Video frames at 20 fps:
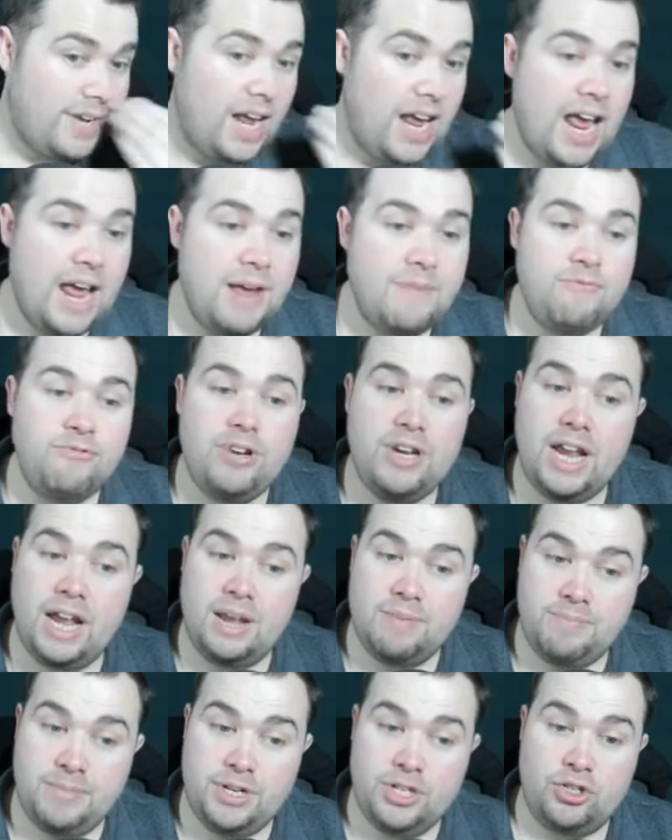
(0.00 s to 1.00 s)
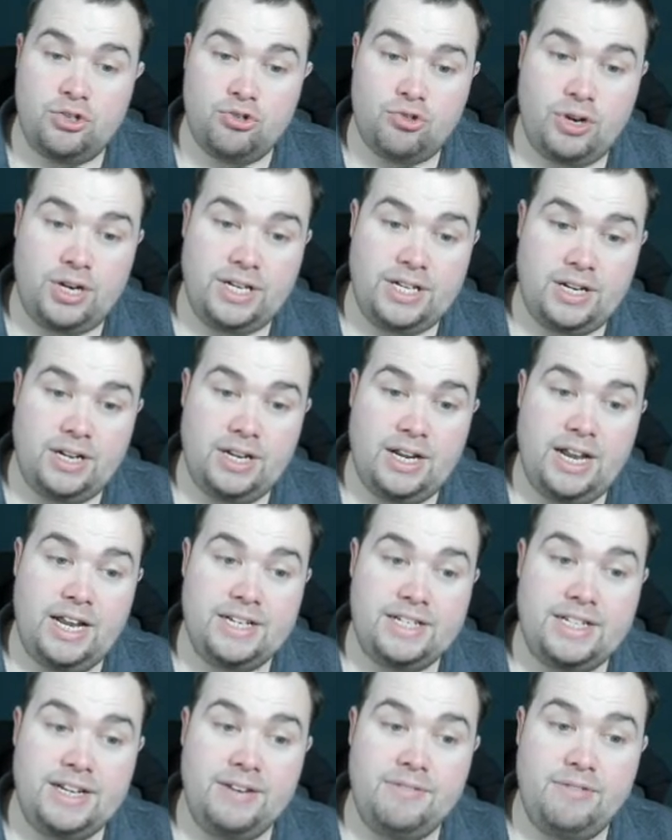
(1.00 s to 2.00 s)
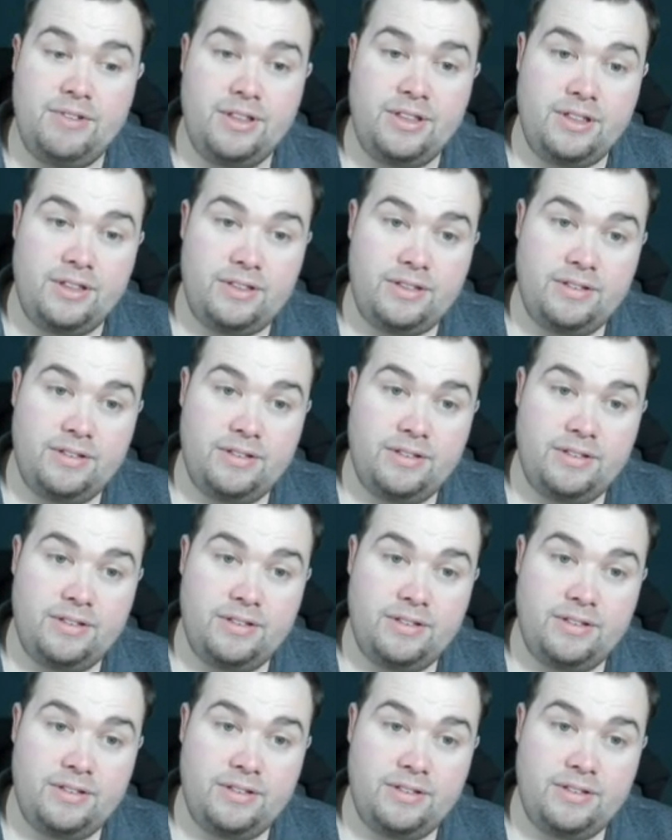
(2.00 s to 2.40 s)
Every administrator has different